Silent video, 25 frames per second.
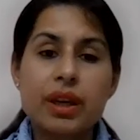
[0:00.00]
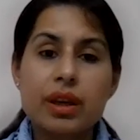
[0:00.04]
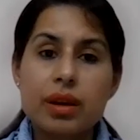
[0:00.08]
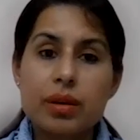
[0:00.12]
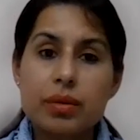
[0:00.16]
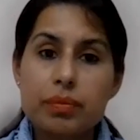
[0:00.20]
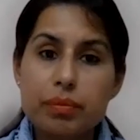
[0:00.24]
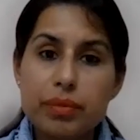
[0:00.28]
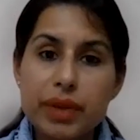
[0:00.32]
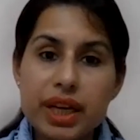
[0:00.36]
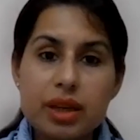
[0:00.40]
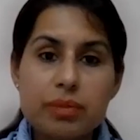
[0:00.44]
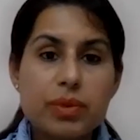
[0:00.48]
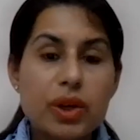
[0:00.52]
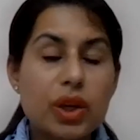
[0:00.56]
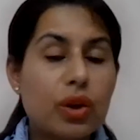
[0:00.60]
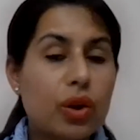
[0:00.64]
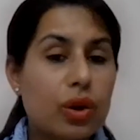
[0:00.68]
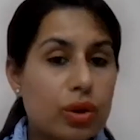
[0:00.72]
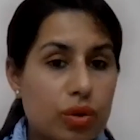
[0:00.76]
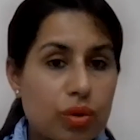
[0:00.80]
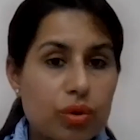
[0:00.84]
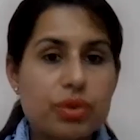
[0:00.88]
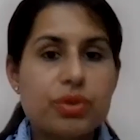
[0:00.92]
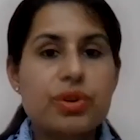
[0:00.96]
minimal or no
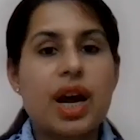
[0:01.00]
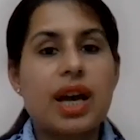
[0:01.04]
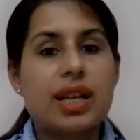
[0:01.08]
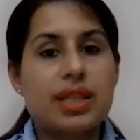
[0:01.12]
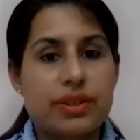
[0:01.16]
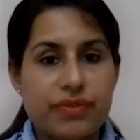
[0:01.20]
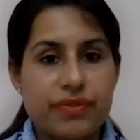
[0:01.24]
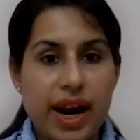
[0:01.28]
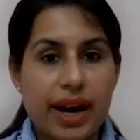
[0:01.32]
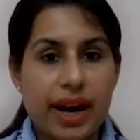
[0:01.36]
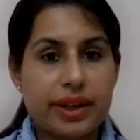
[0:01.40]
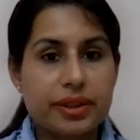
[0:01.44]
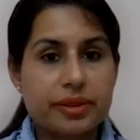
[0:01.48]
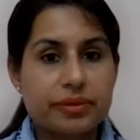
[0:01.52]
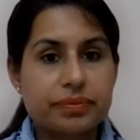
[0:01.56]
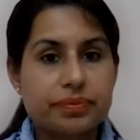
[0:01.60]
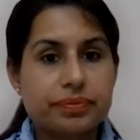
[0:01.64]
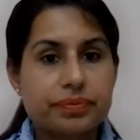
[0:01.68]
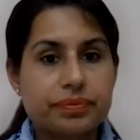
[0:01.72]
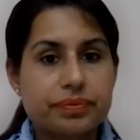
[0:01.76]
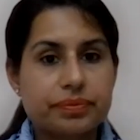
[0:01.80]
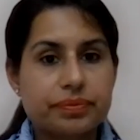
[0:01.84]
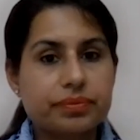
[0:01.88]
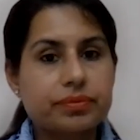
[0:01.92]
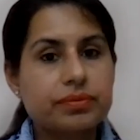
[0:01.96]
trans fat.
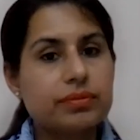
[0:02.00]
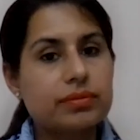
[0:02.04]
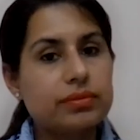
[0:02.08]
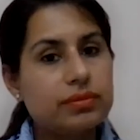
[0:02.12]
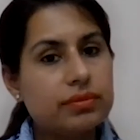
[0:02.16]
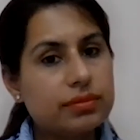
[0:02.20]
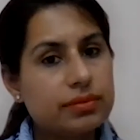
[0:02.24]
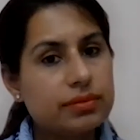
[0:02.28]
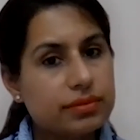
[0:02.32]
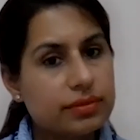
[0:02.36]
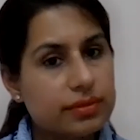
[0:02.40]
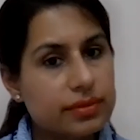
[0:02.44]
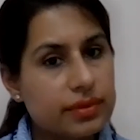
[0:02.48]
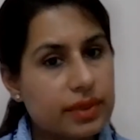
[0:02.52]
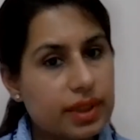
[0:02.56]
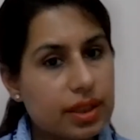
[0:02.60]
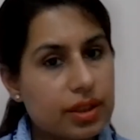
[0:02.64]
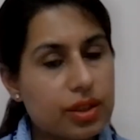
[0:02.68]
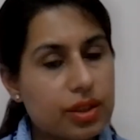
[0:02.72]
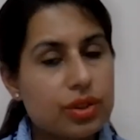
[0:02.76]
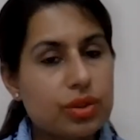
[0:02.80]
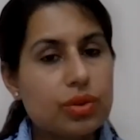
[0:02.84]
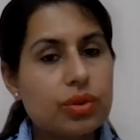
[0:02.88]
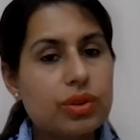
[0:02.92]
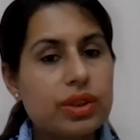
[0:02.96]

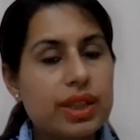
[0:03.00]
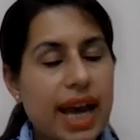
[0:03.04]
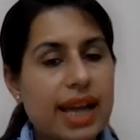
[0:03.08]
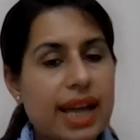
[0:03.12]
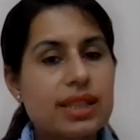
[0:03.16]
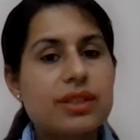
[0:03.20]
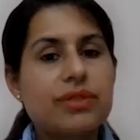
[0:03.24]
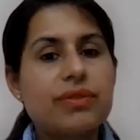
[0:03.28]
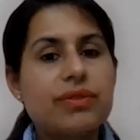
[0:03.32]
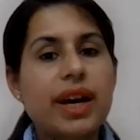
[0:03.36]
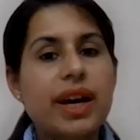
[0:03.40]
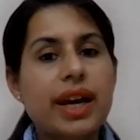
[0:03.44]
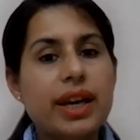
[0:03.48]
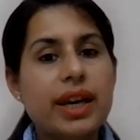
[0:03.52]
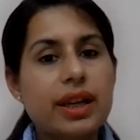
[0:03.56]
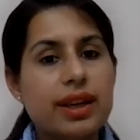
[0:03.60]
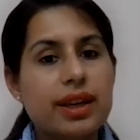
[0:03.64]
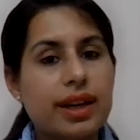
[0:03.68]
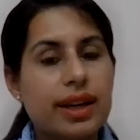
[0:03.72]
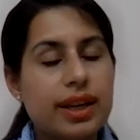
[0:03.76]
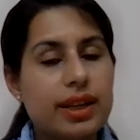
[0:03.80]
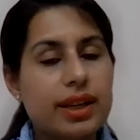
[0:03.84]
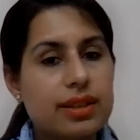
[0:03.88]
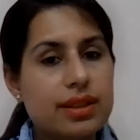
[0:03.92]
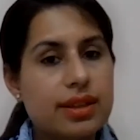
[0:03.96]
So that's why
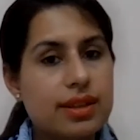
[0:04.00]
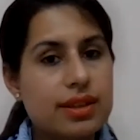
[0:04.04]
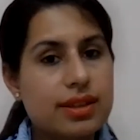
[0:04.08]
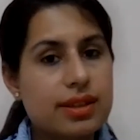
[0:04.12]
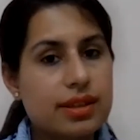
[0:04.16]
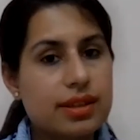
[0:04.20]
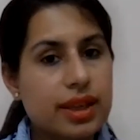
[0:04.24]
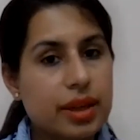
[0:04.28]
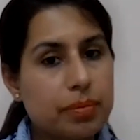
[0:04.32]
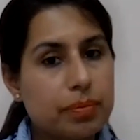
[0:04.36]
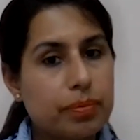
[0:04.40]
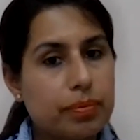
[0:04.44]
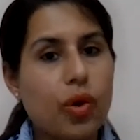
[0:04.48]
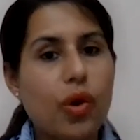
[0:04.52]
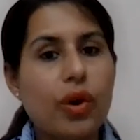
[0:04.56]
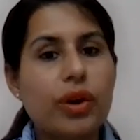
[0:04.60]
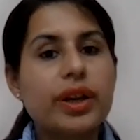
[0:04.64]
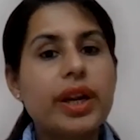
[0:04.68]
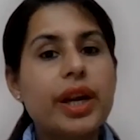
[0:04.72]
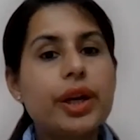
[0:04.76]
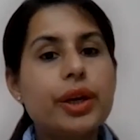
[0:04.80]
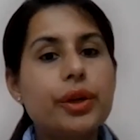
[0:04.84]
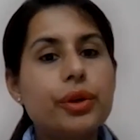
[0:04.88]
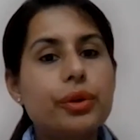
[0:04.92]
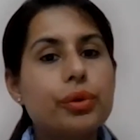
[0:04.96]
it is
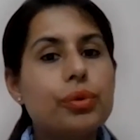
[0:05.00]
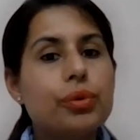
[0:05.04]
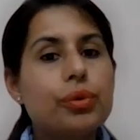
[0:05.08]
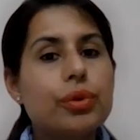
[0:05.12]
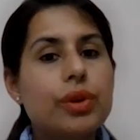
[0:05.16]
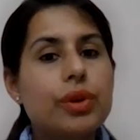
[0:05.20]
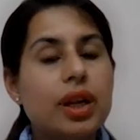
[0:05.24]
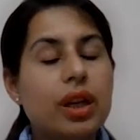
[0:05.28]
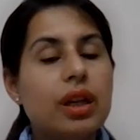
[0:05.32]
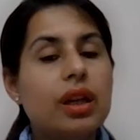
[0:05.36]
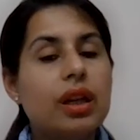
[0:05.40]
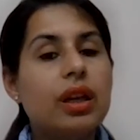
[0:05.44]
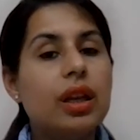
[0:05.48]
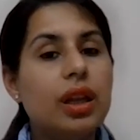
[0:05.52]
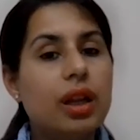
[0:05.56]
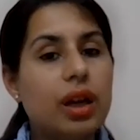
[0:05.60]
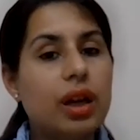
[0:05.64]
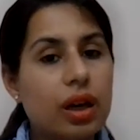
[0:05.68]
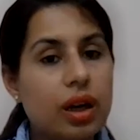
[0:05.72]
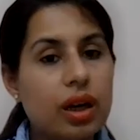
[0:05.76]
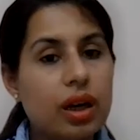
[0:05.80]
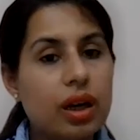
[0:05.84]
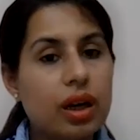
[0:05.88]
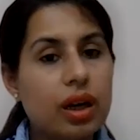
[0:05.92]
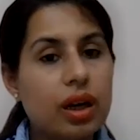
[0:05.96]
important to
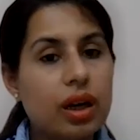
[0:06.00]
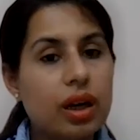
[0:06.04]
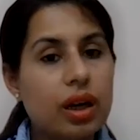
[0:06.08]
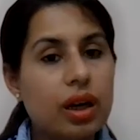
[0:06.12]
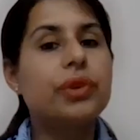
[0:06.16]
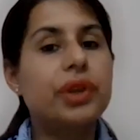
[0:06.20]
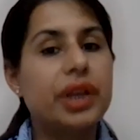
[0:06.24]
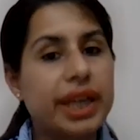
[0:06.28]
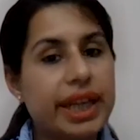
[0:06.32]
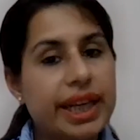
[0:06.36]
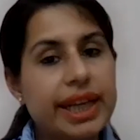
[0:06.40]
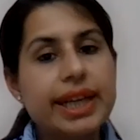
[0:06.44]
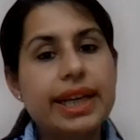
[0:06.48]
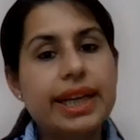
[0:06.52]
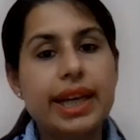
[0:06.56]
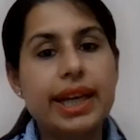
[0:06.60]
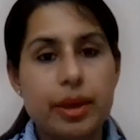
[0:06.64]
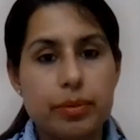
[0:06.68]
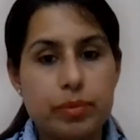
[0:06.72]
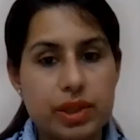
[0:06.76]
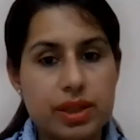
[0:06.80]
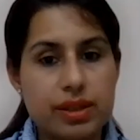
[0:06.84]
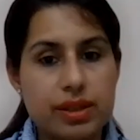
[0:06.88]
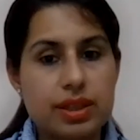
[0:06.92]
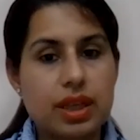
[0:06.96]
learn to read
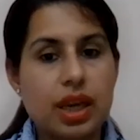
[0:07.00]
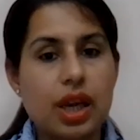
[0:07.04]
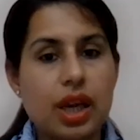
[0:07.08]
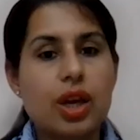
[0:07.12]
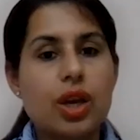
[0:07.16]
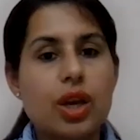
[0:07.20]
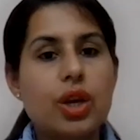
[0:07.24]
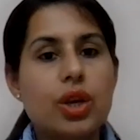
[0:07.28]
labels.